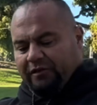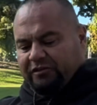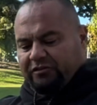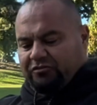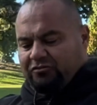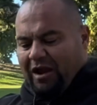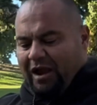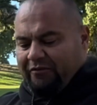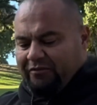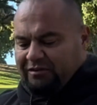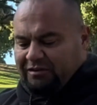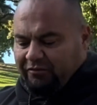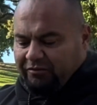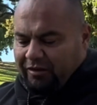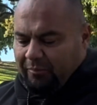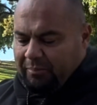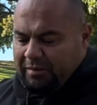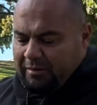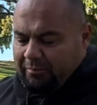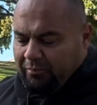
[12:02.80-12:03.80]
strivings of
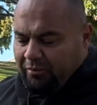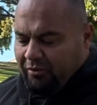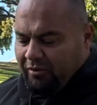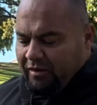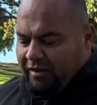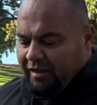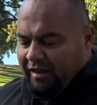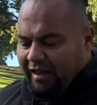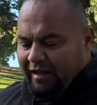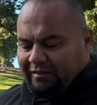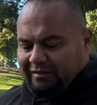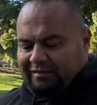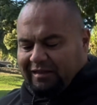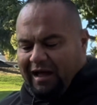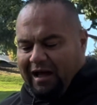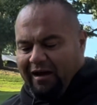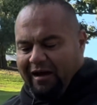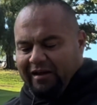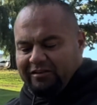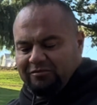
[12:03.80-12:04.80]
the people, and
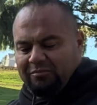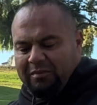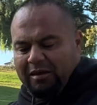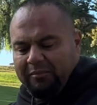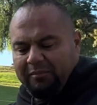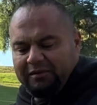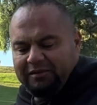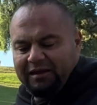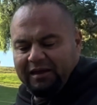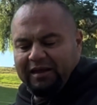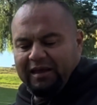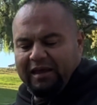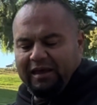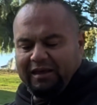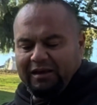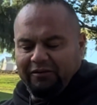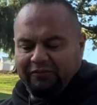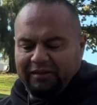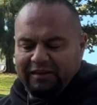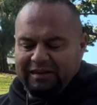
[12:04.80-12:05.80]
thou hast made me the
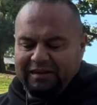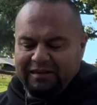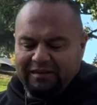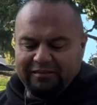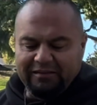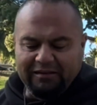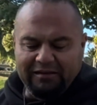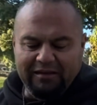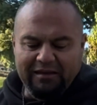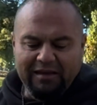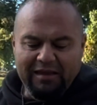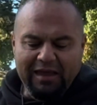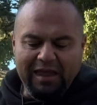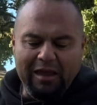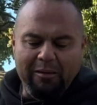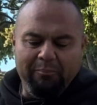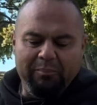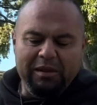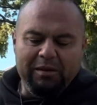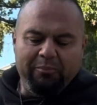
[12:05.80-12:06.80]
head of the heathen.
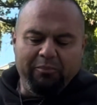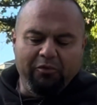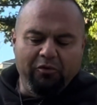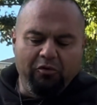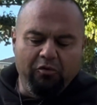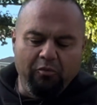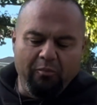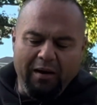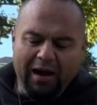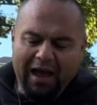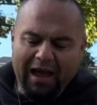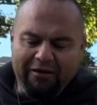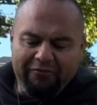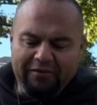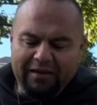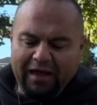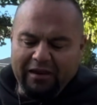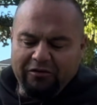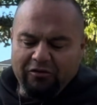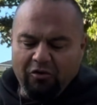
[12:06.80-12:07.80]
A people whom I have
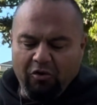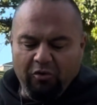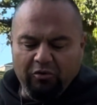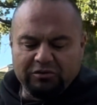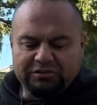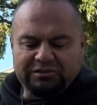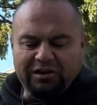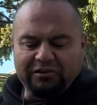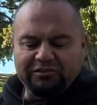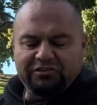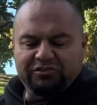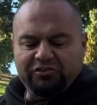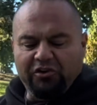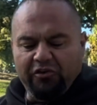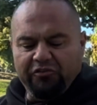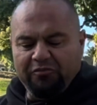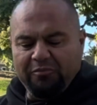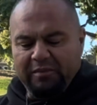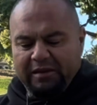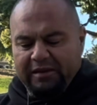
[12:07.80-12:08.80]
not known shall
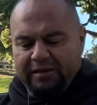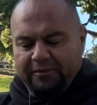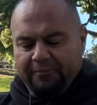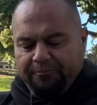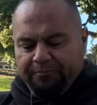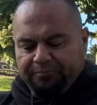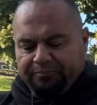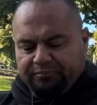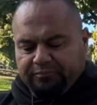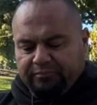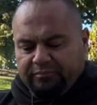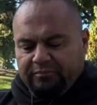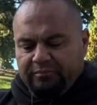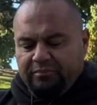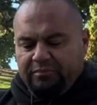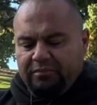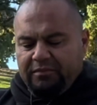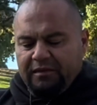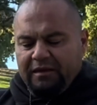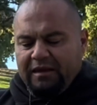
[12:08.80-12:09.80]
serve me.
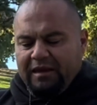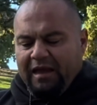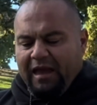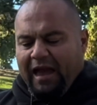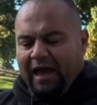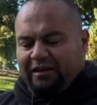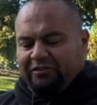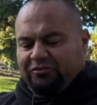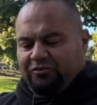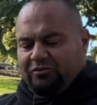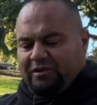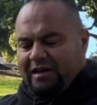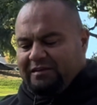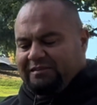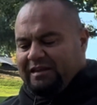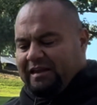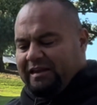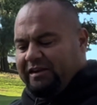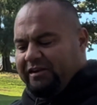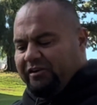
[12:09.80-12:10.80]
As soon as
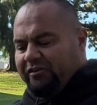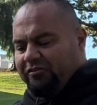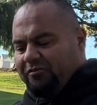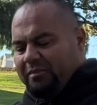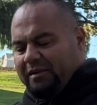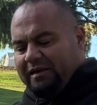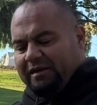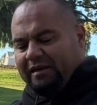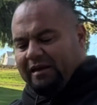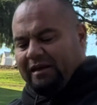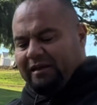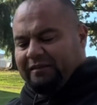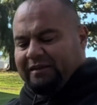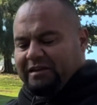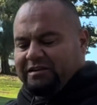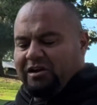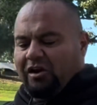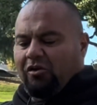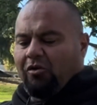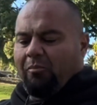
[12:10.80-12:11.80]
they hear of me,
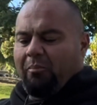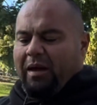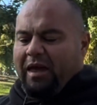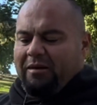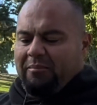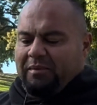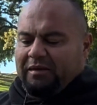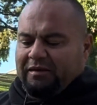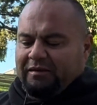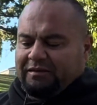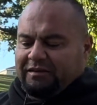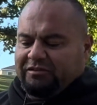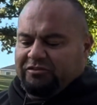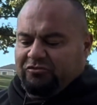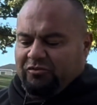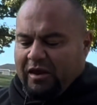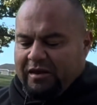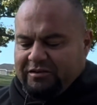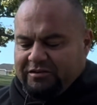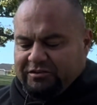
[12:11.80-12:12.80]
they shall obey me. The
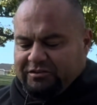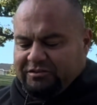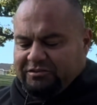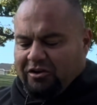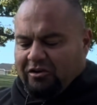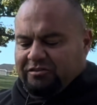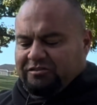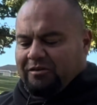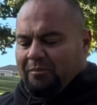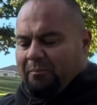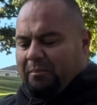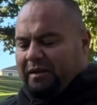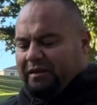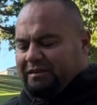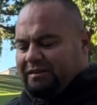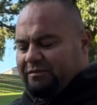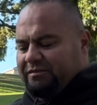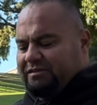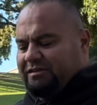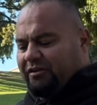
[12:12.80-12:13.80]
strangers shall
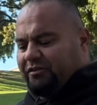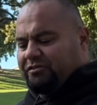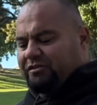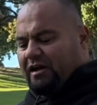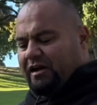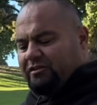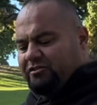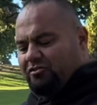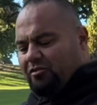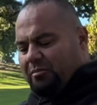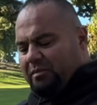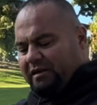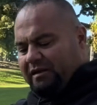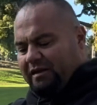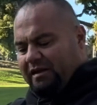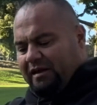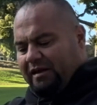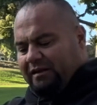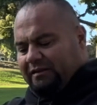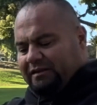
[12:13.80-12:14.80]
submit themselves unto me.
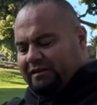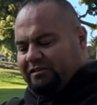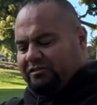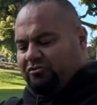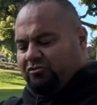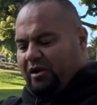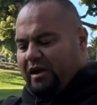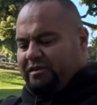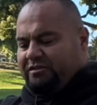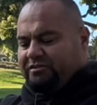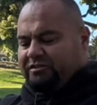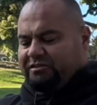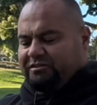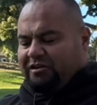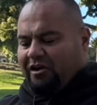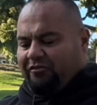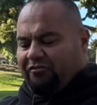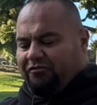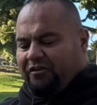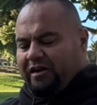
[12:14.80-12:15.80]
The strangers
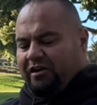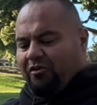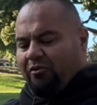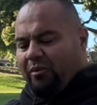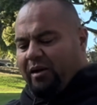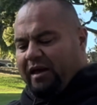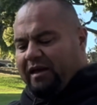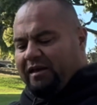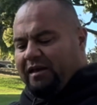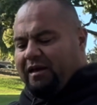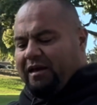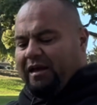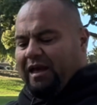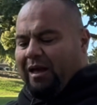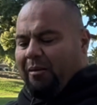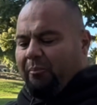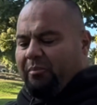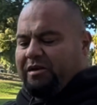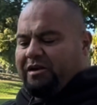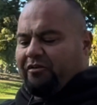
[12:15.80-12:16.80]
shall fade away
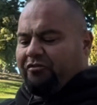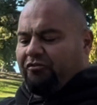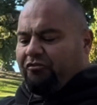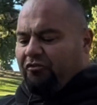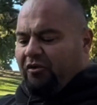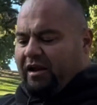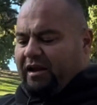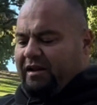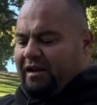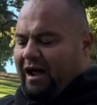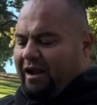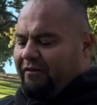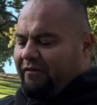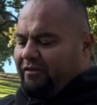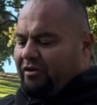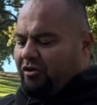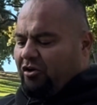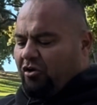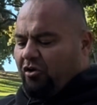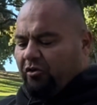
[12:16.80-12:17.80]
and be afraid out of
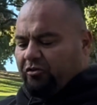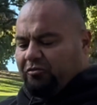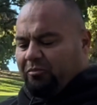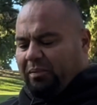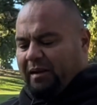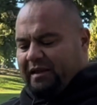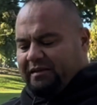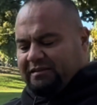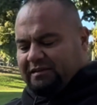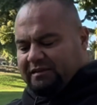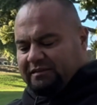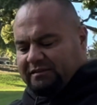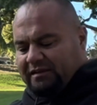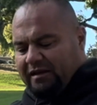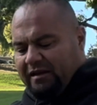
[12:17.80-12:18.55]
their close places.